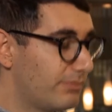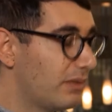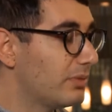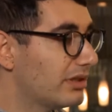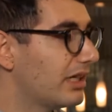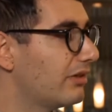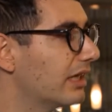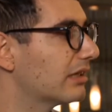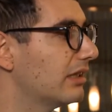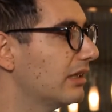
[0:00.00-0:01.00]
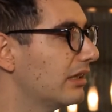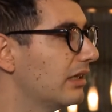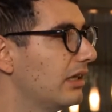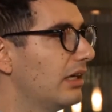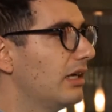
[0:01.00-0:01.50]
people directly
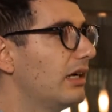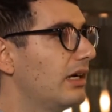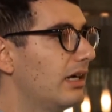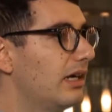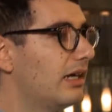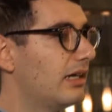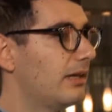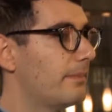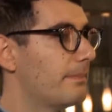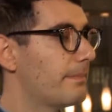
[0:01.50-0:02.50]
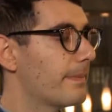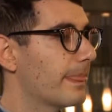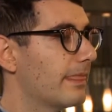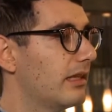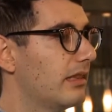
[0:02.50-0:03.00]
yeah
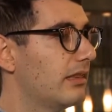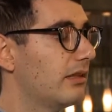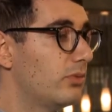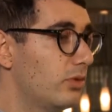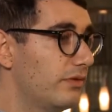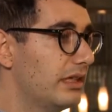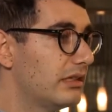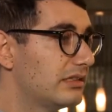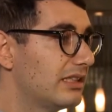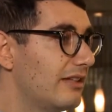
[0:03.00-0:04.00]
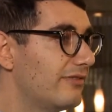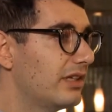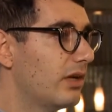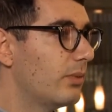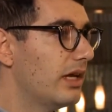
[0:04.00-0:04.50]
um, the movie itself
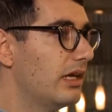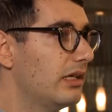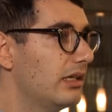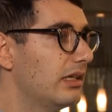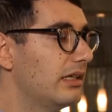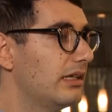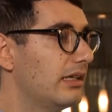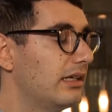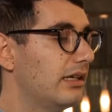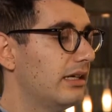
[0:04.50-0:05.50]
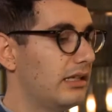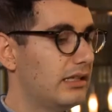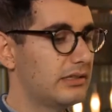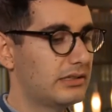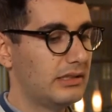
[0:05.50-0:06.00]
in a way
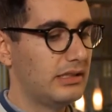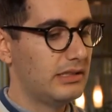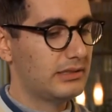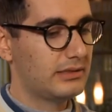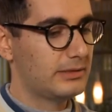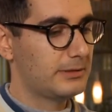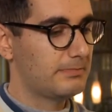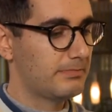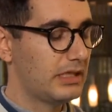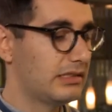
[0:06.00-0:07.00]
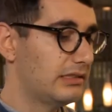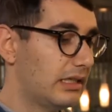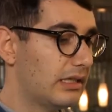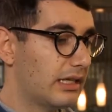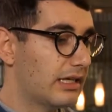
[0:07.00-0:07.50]
is is as i
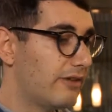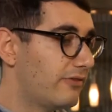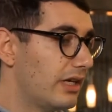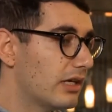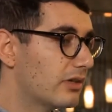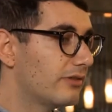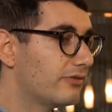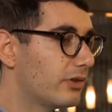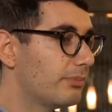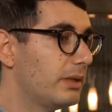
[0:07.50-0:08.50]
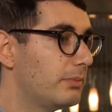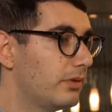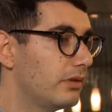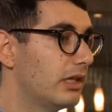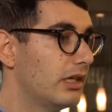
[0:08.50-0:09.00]
said like a vehicle for
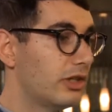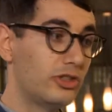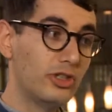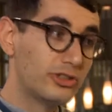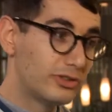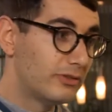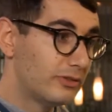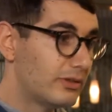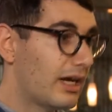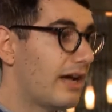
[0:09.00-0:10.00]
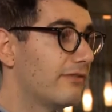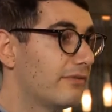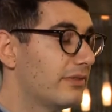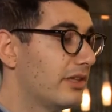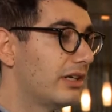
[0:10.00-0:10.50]
people not to
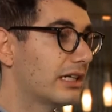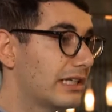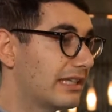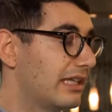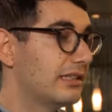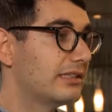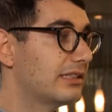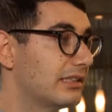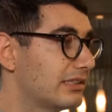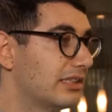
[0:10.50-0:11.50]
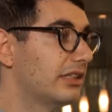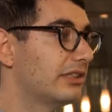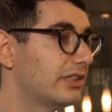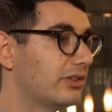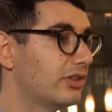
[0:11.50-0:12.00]
have their kids and
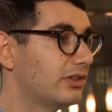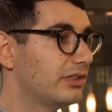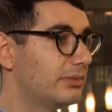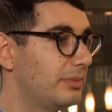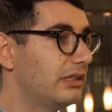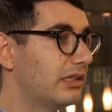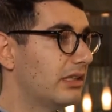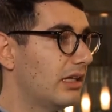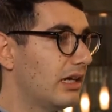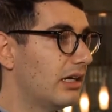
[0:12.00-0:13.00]
sons and daughters beaten